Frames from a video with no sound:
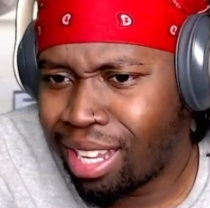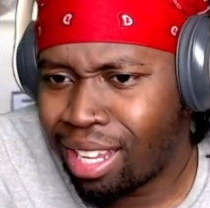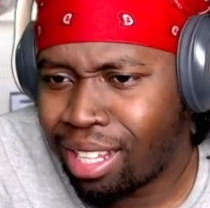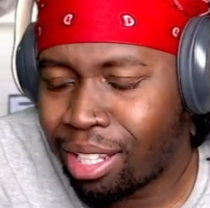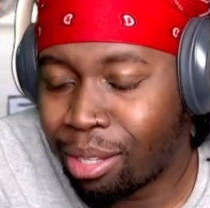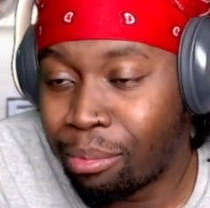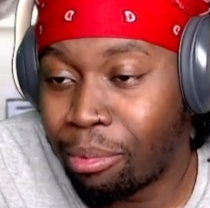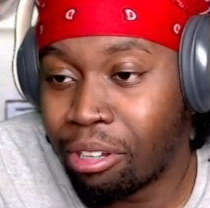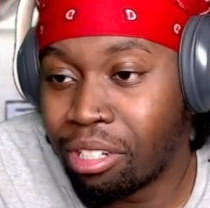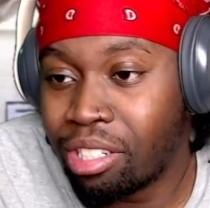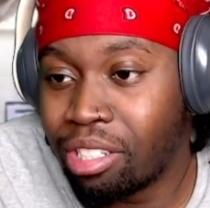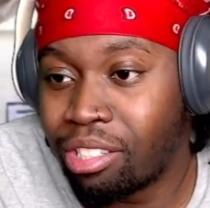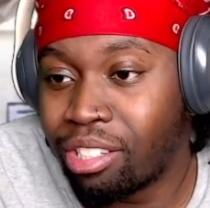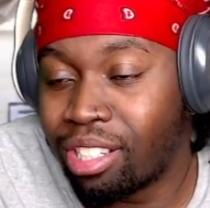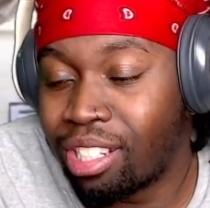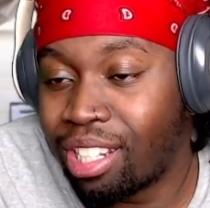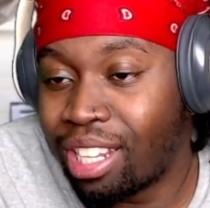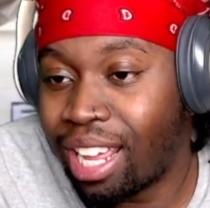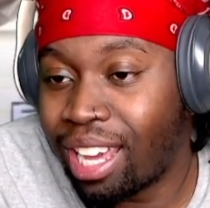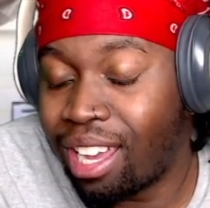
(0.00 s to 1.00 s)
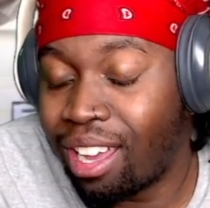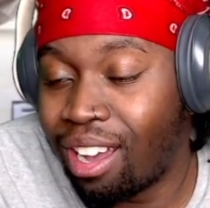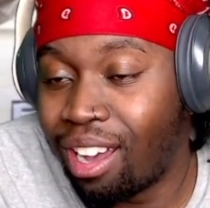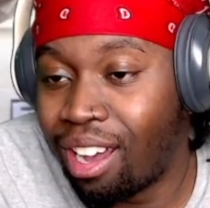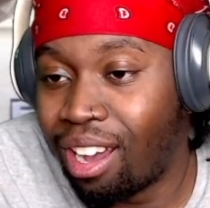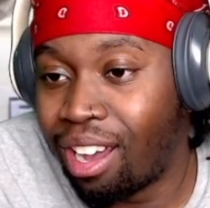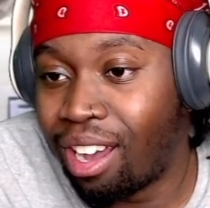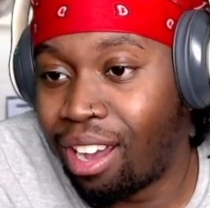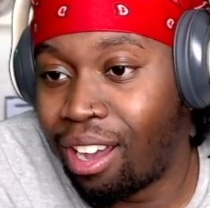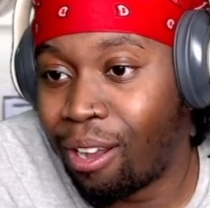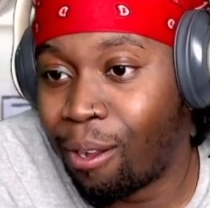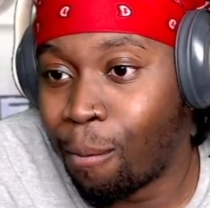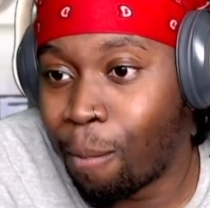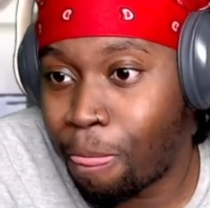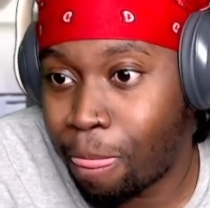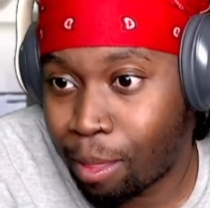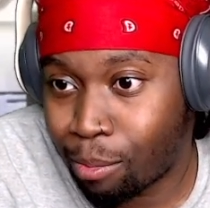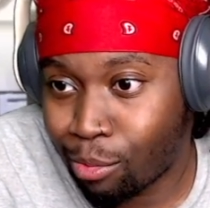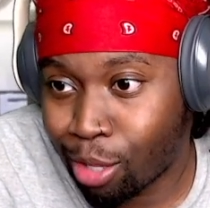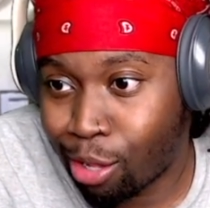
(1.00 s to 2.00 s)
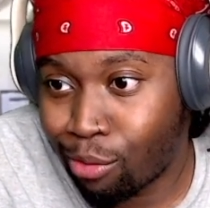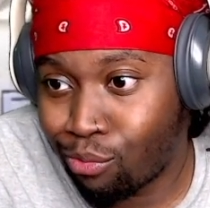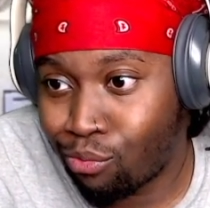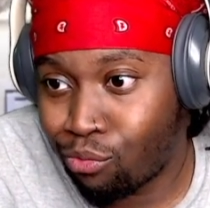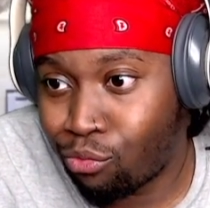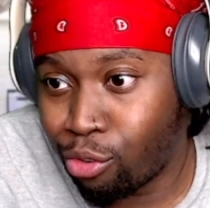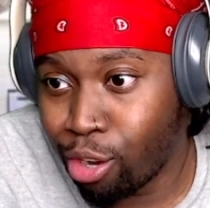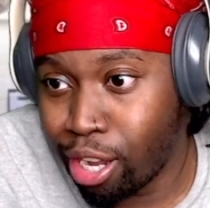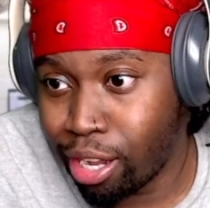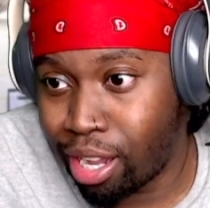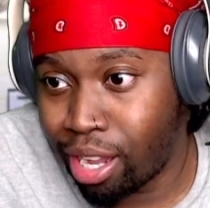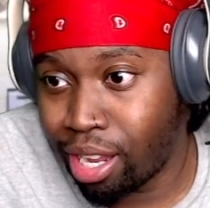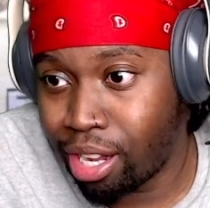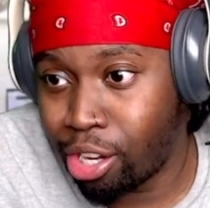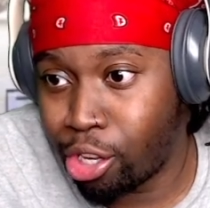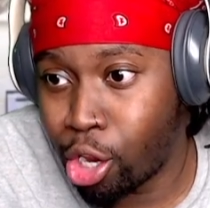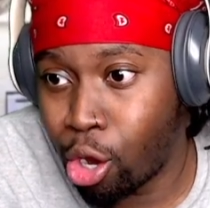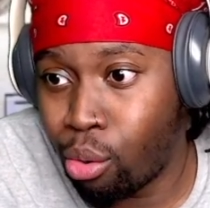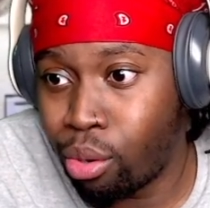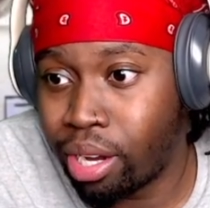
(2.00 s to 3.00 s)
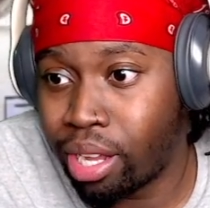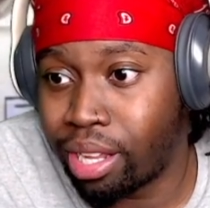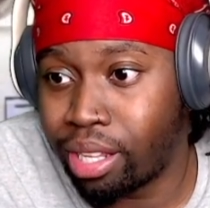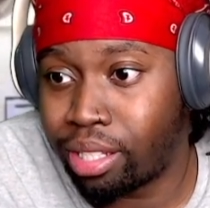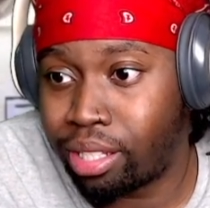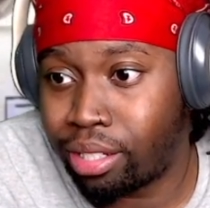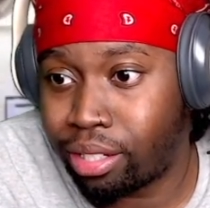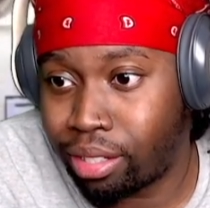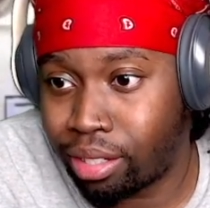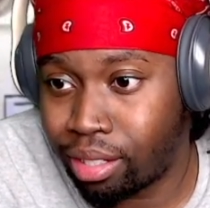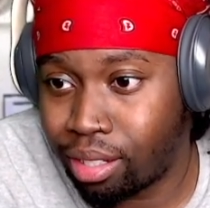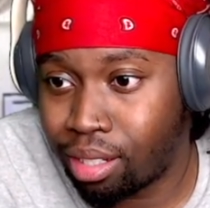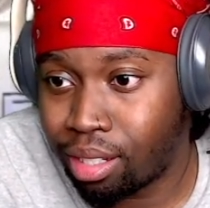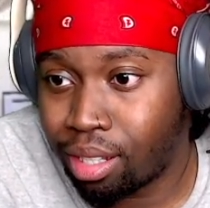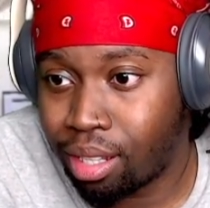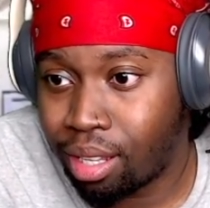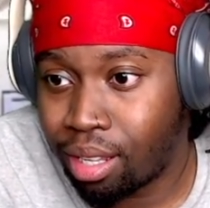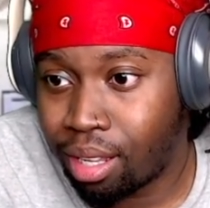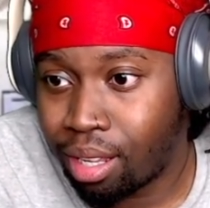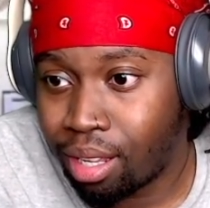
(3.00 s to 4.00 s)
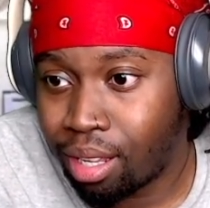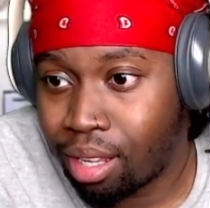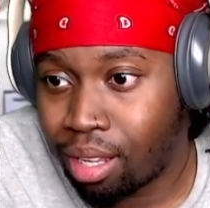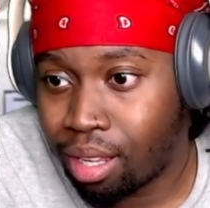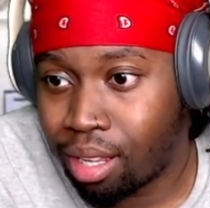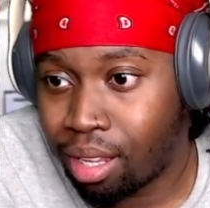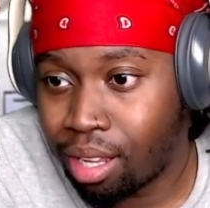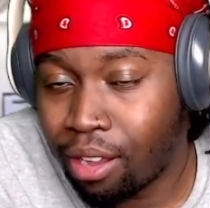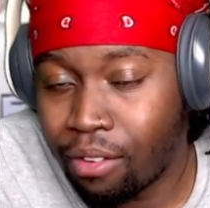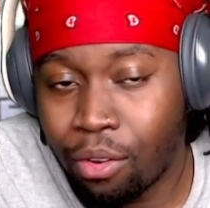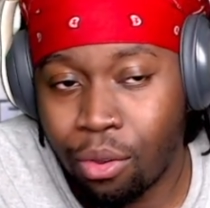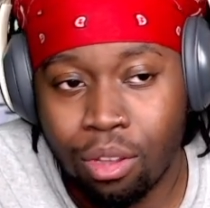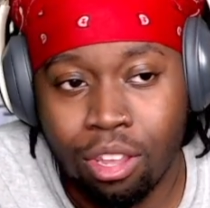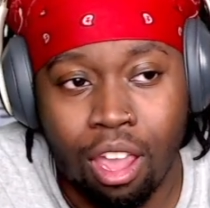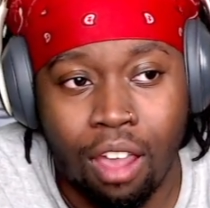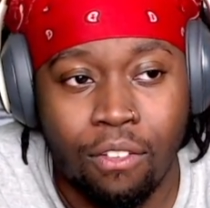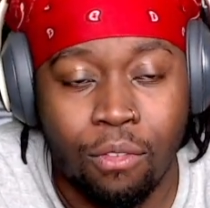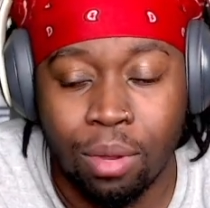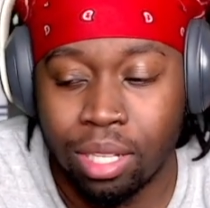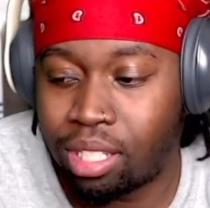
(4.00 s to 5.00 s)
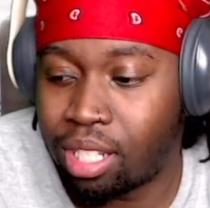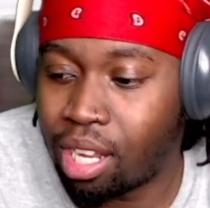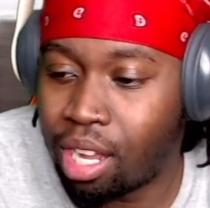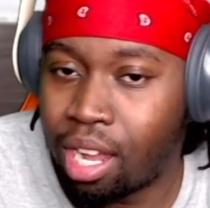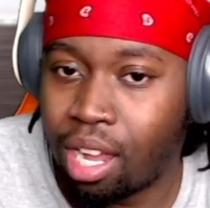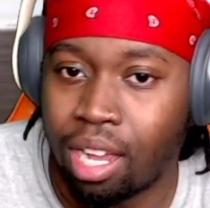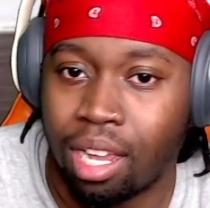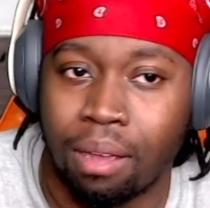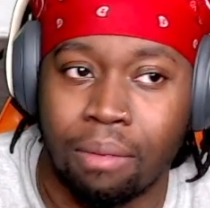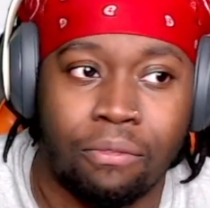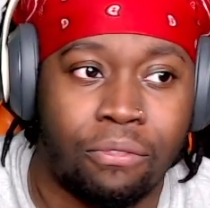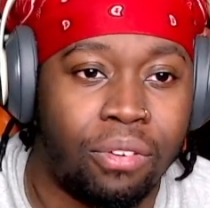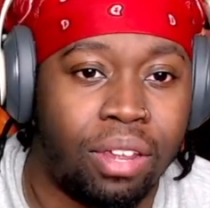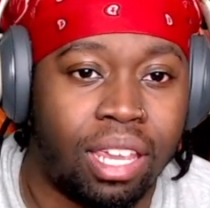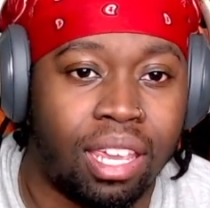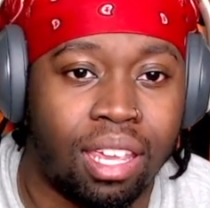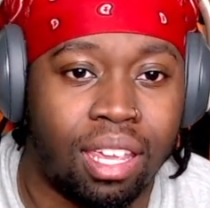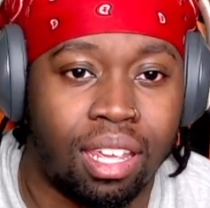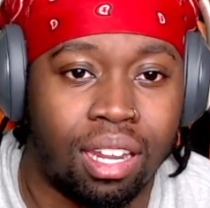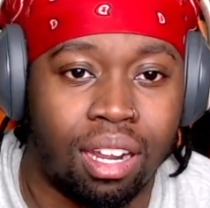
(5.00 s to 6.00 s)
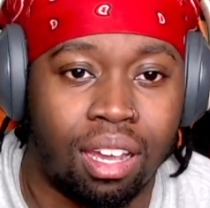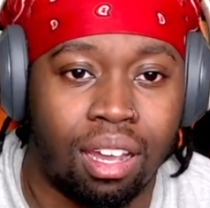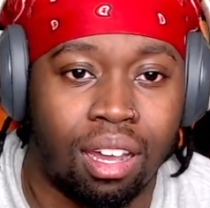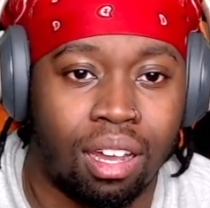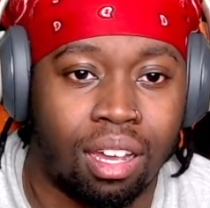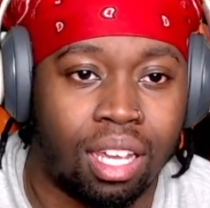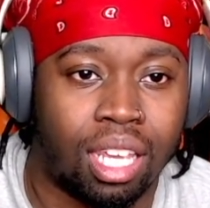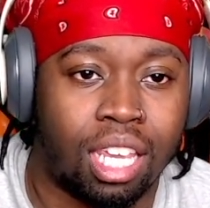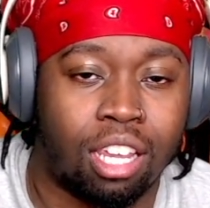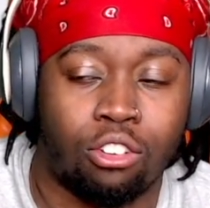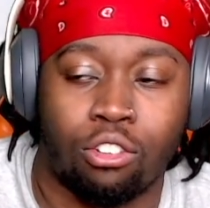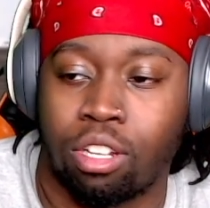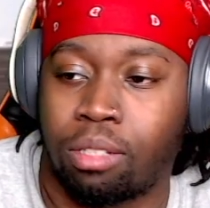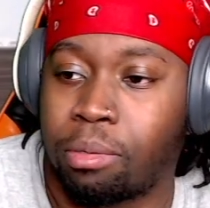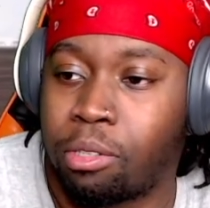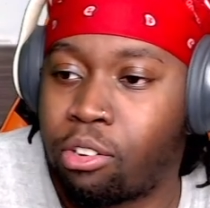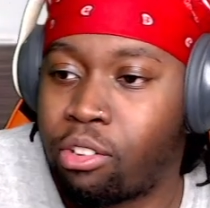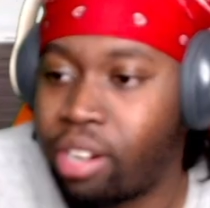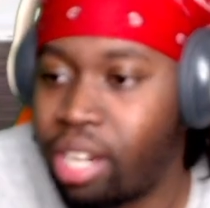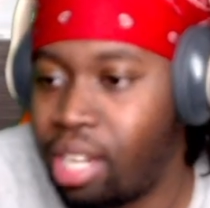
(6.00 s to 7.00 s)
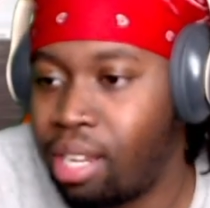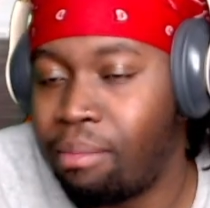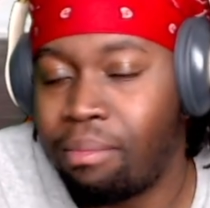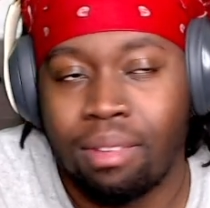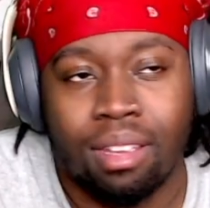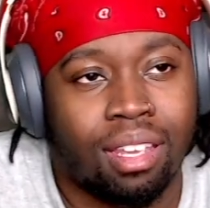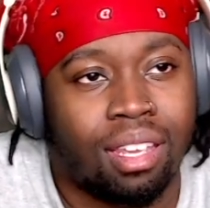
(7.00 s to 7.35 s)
The buns are like freaking donuts. Y'all ever went to freaking Krispy Kreme?